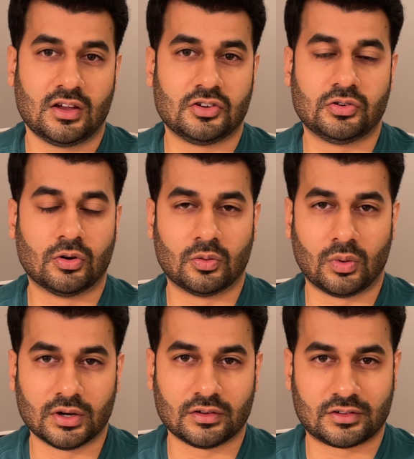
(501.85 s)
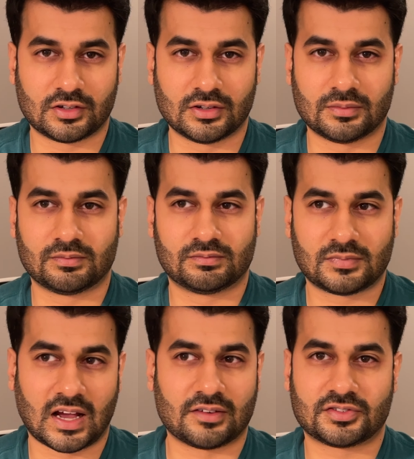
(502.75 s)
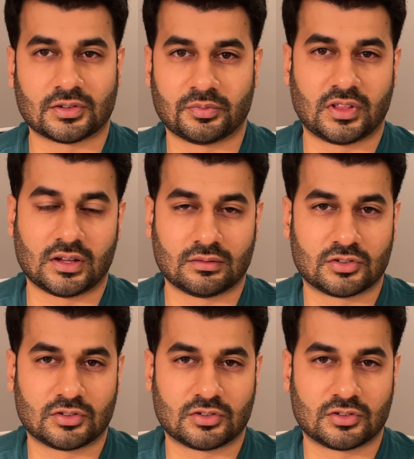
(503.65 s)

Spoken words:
You don't want to have something